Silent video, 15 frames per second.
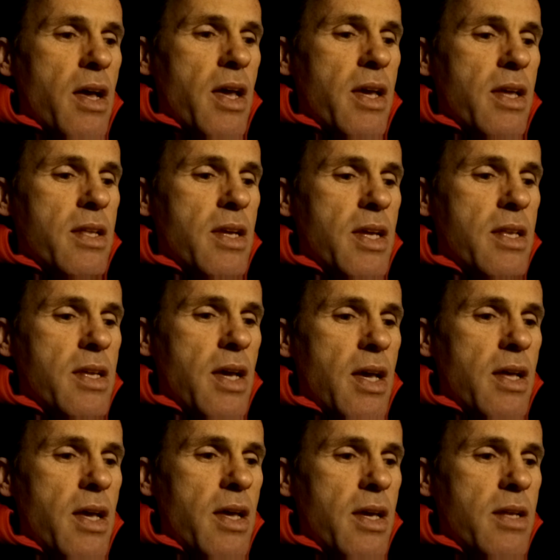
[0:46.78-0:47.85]
it, it,
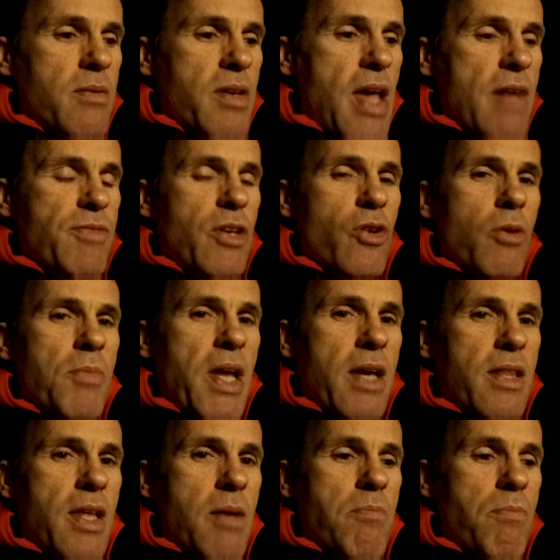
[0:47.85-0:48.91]
it, you have to
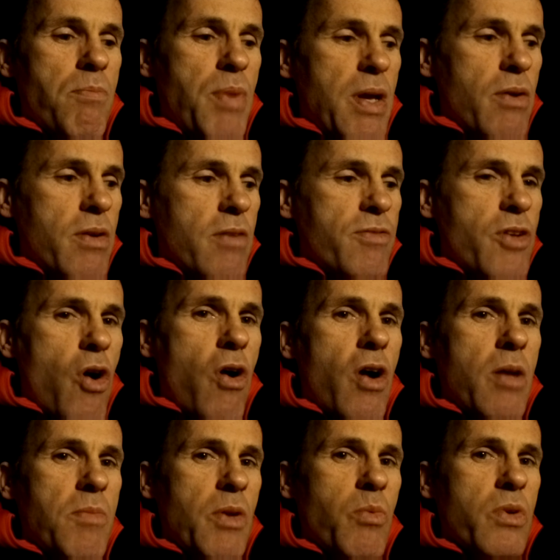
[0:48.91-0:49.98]
nominate the period of
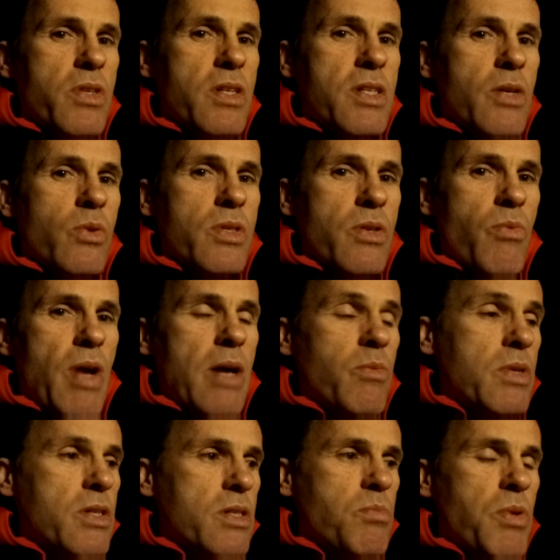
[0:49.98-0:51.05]
time you want to tilt it around,
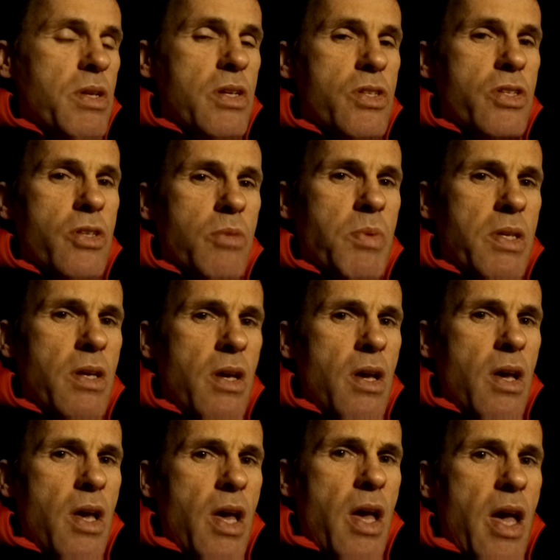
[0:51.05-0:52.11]
which is pretty stupid.
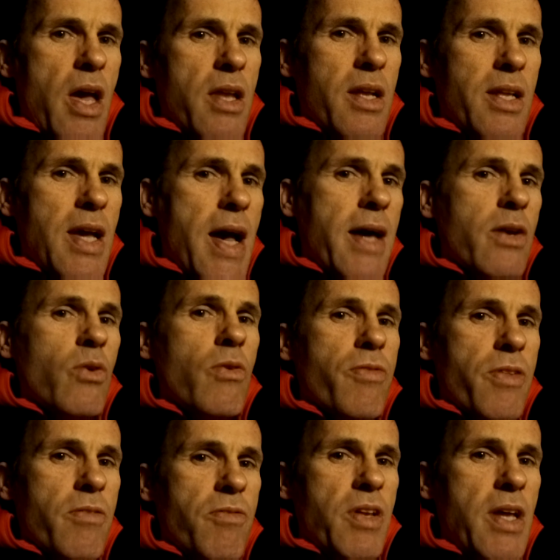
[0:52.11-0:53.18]
And it cut off
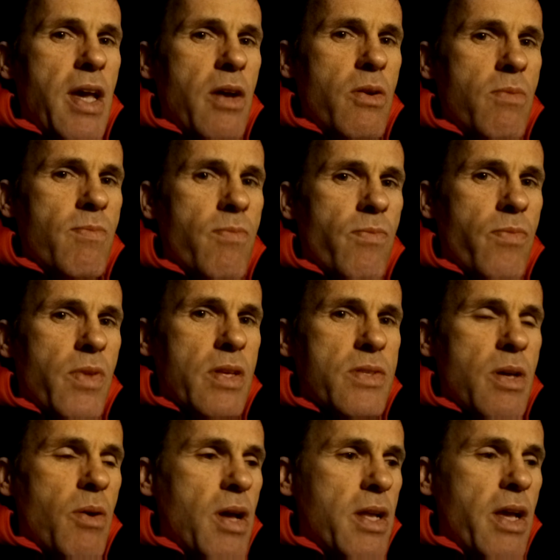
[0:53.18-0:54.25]
the video,
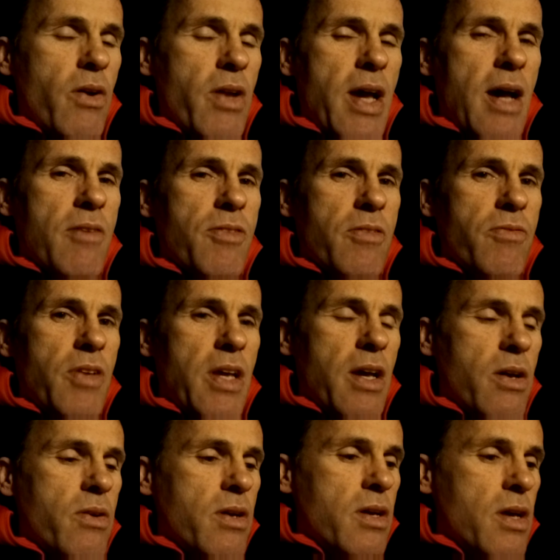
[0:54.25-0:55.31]
so I only got half the video